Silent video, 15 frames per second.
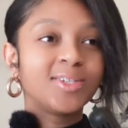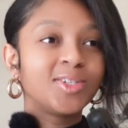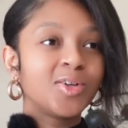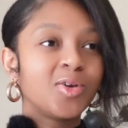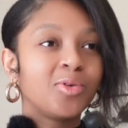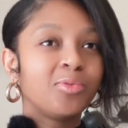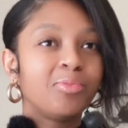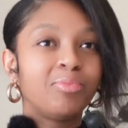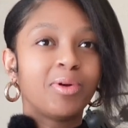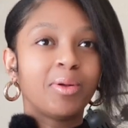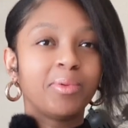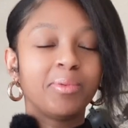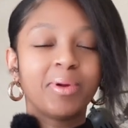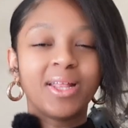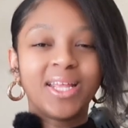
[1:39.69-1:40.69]
So
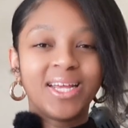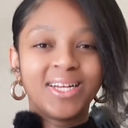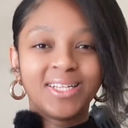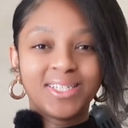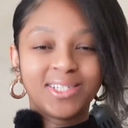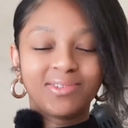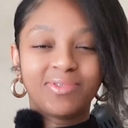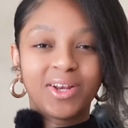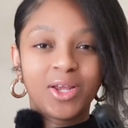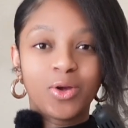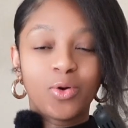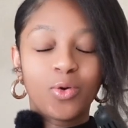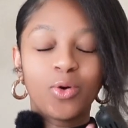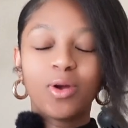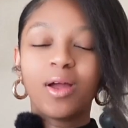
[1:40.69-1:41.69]
probably by the end of this
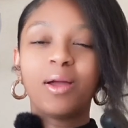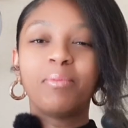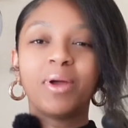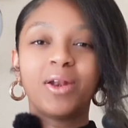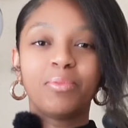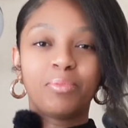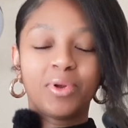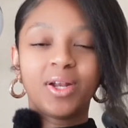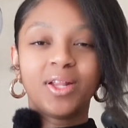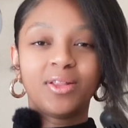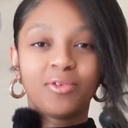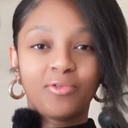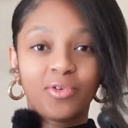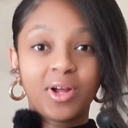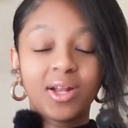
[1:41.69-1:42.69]
video, or I might have put it
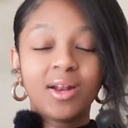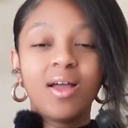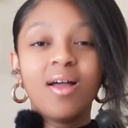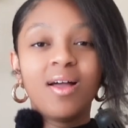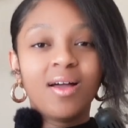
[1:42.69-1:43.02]
in the front,